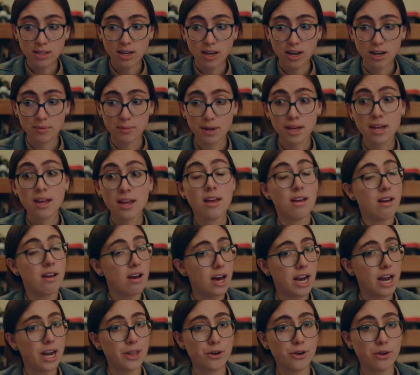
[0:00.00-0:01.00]
Um,
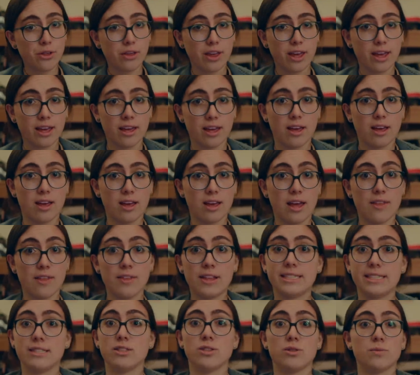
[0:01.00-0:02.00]
another thing, and
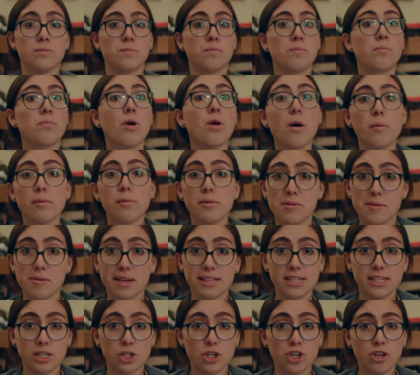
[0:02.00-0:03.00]
this has probably been
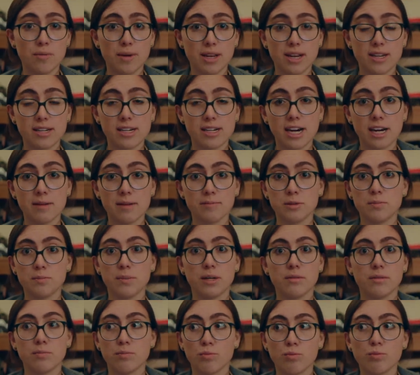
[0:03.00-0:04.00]
said to you many times,
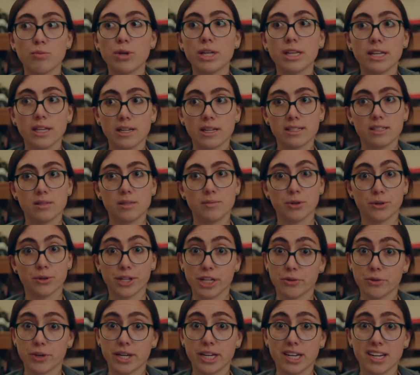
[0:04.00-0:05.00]
but really needs to be
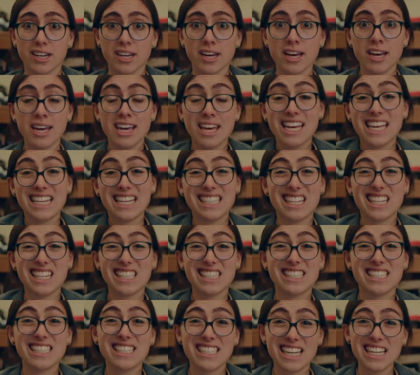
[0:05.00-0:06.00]
reiterated, is that this
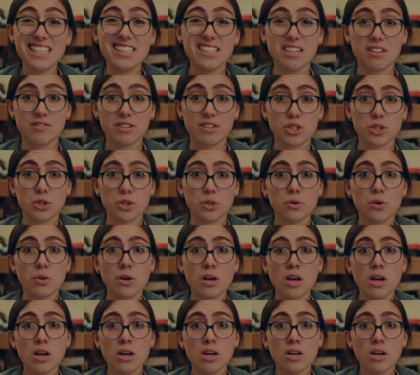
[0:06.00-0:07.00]
is a sensitive issue.
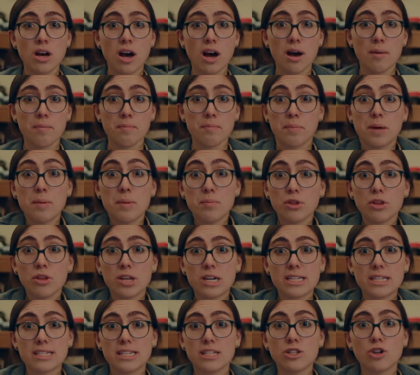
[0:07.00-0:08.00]
Um, people in the
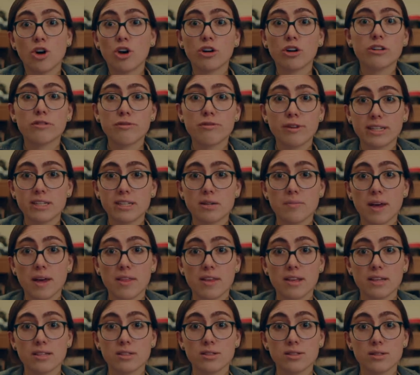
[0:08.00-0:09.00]
United States are affected by
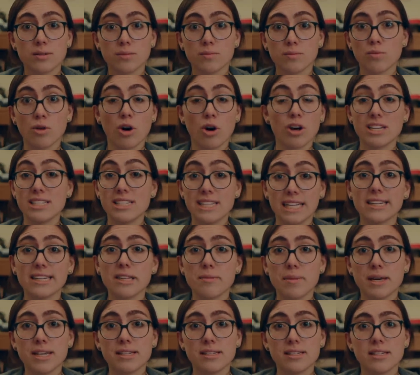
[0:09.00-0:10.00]
this on a daily
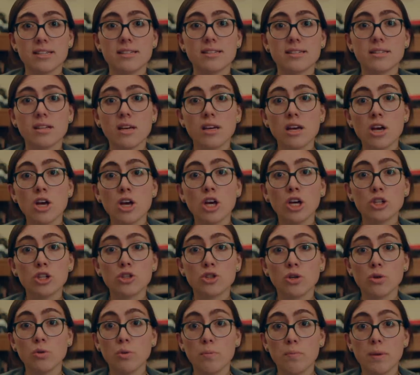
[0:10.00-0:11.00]
basis.
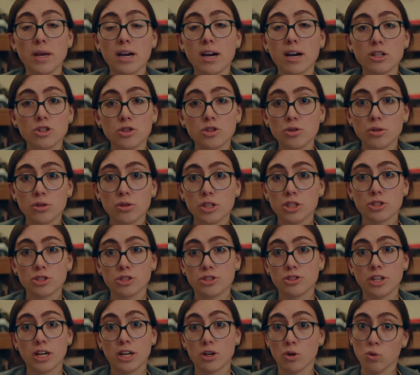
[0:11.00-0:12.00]
So because you don't
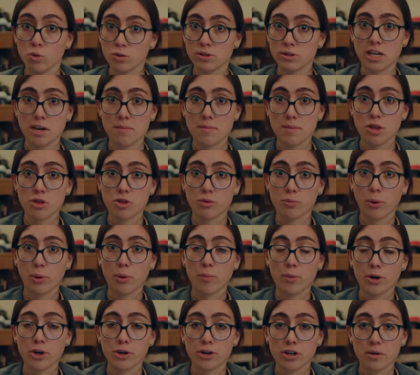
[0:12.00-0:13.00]
understand who's going to be in the room
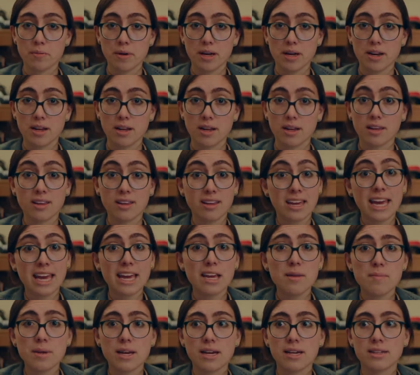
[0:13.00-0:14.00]
when you're debating,
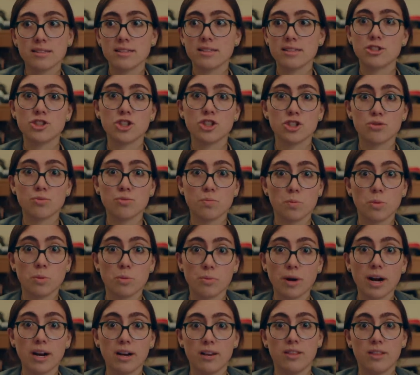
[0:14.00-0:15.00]
and because it's just the
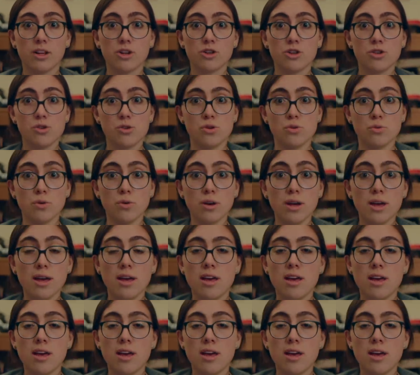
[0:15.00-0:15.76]
right thing to do,